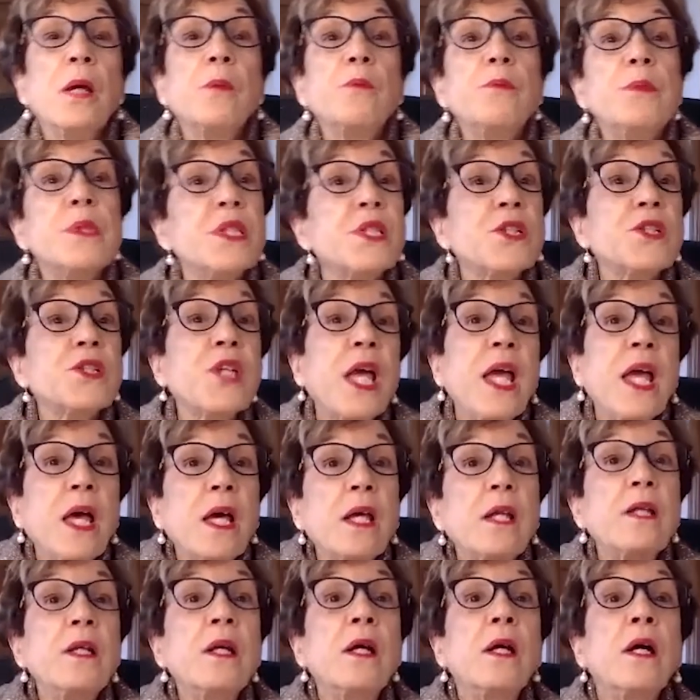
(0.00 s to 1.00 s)
Mrs.
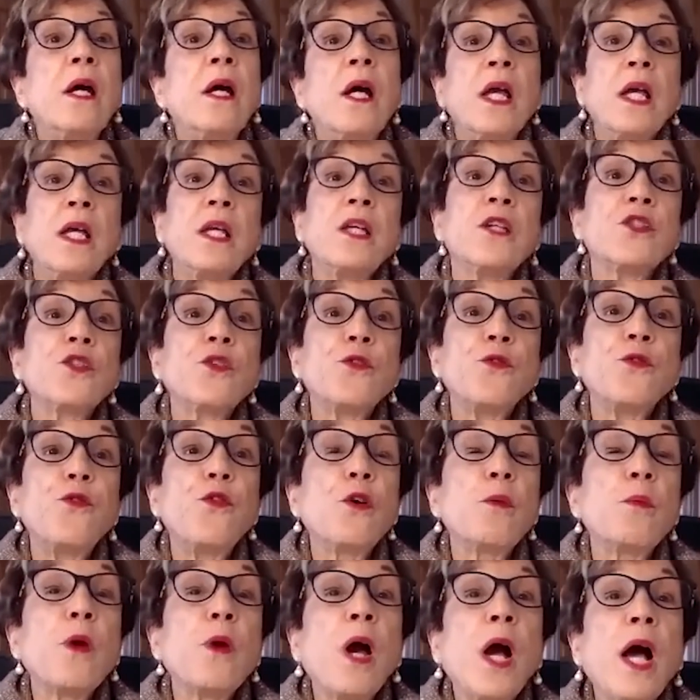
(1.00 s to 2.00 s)
Head is a
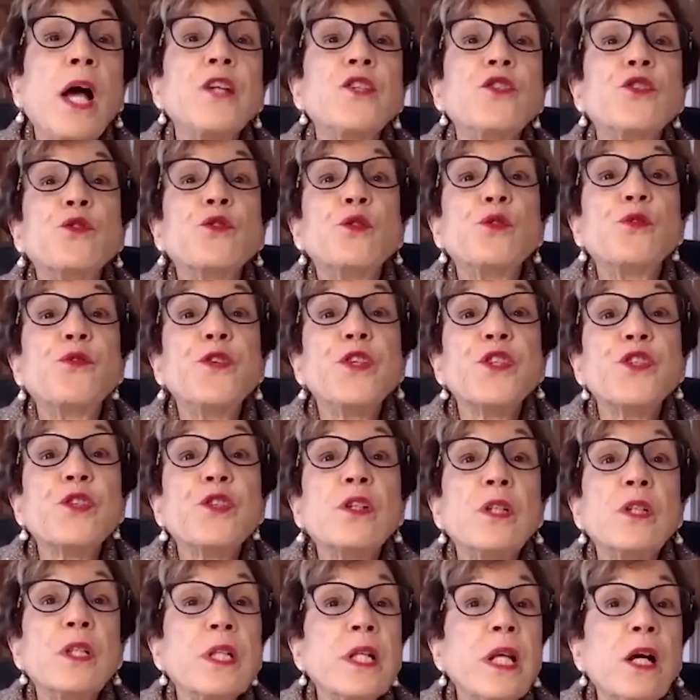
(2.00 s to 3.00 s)
former high school
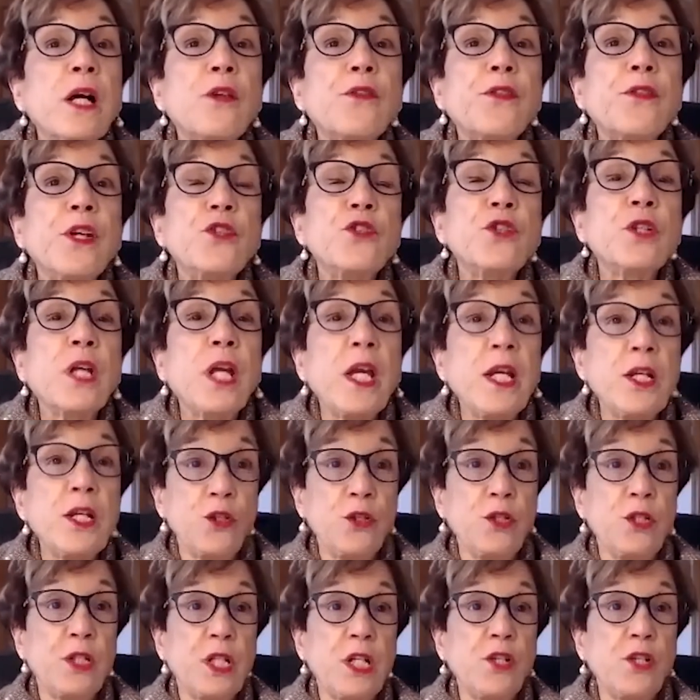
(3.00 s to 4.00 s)
physical and health
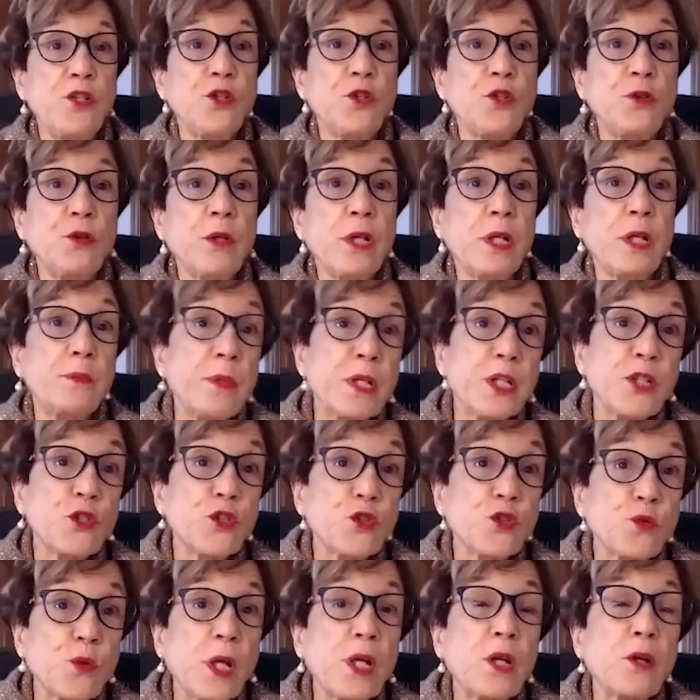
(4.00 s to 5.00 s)
education teacher,
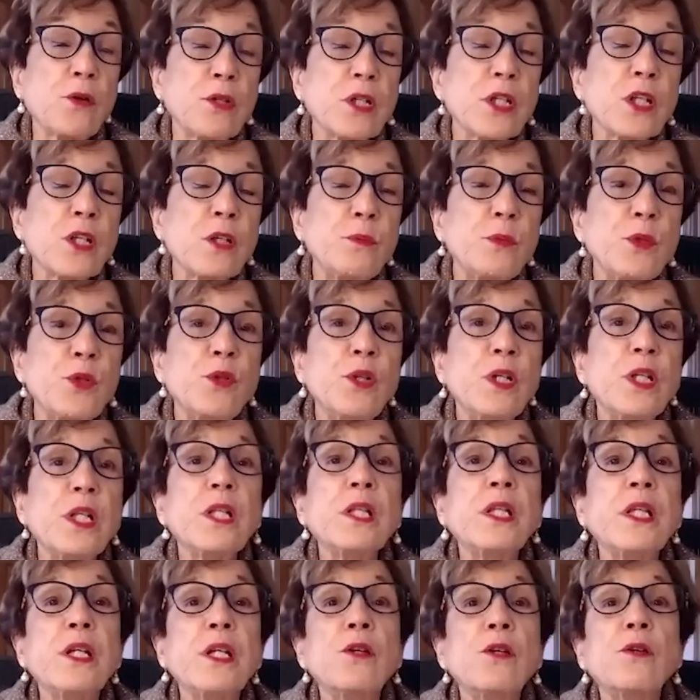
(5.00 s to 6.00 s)
administrator, and community
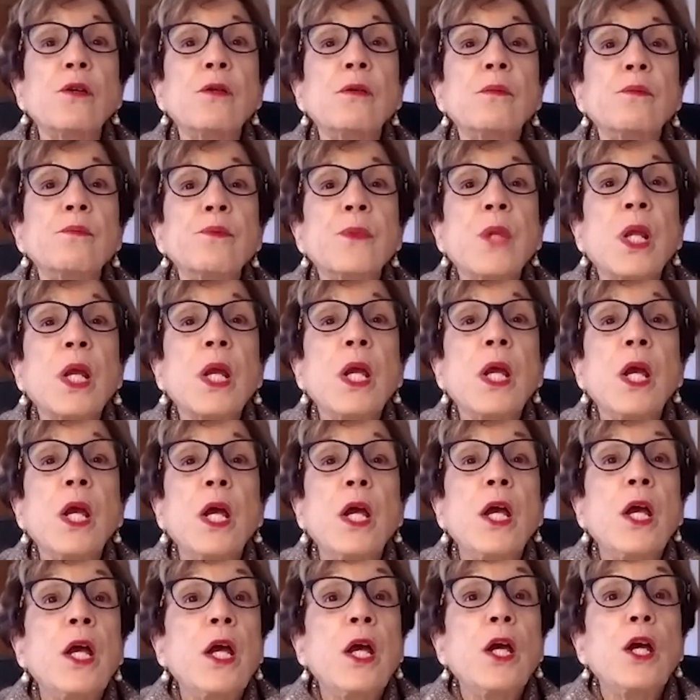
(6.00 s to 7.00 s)
leader.
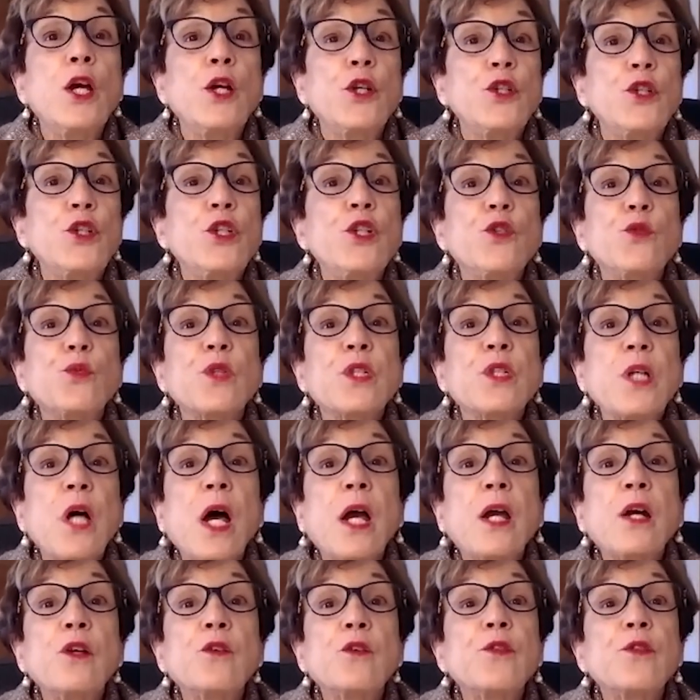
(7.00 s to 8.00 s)
She's
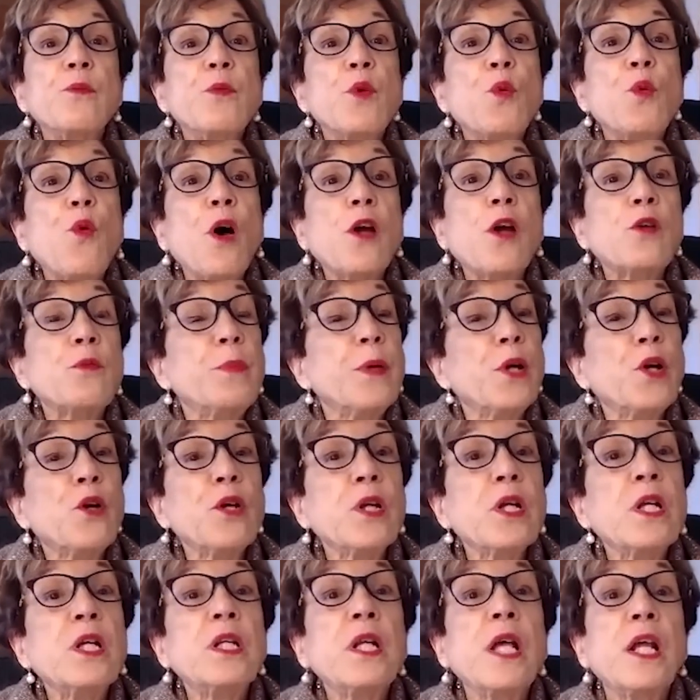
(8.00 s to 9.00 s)
retired from the Waterbury,
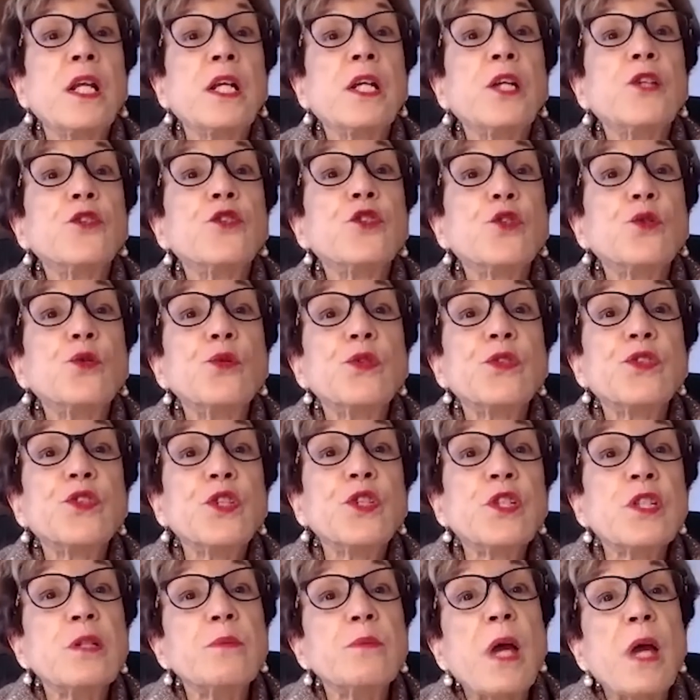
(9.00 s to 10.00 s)
Connecticut school
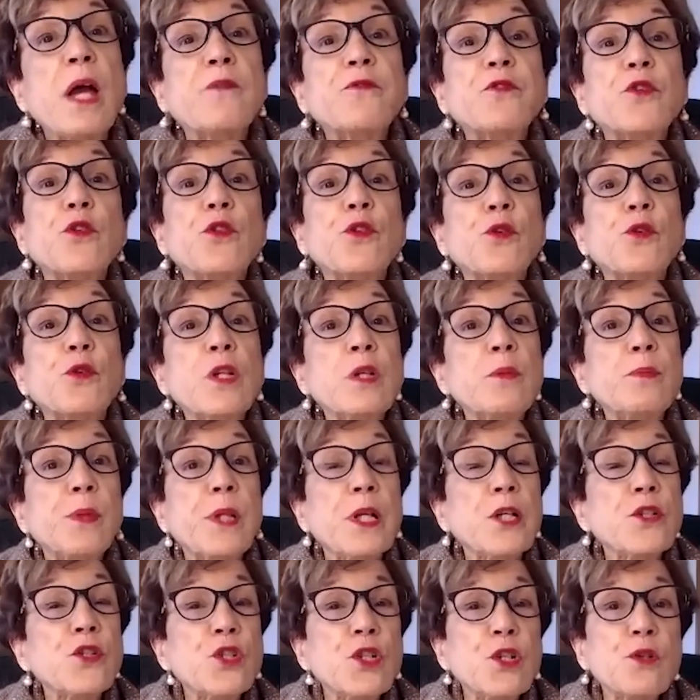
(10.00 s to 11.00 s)
system after
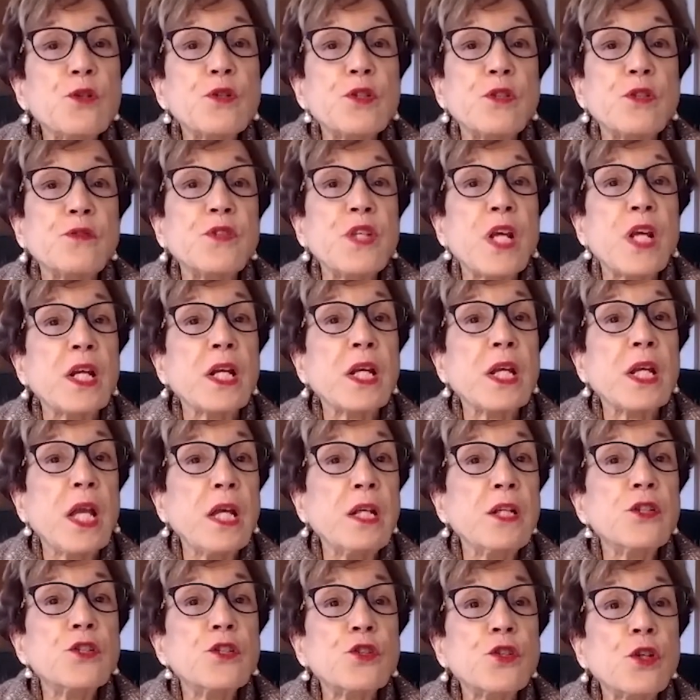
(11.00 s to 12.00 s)
30-plus years of
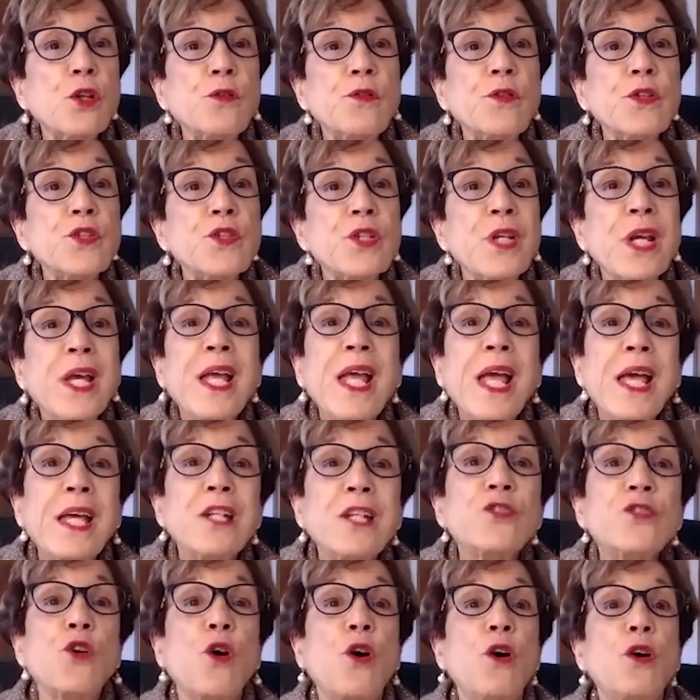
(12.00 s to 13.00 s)
dedicated service and
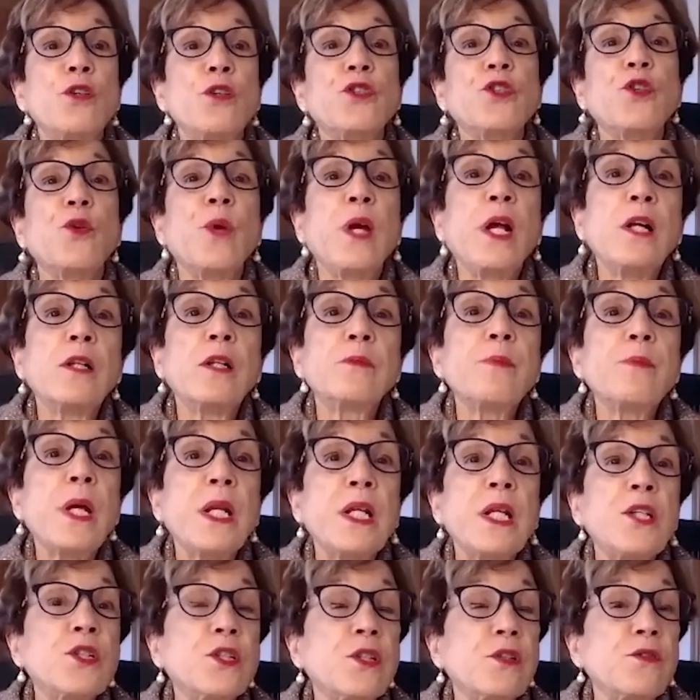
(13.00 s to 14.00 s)
has also held
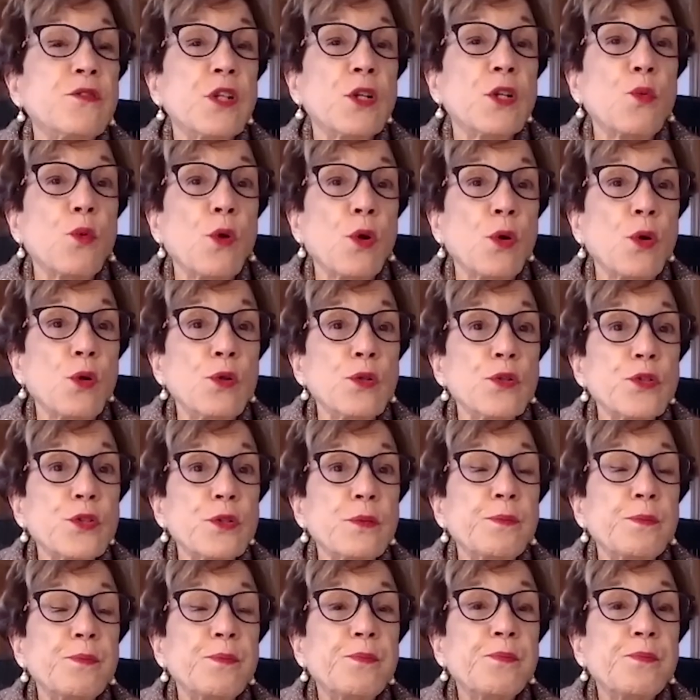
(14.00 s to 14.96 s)
many civic roles.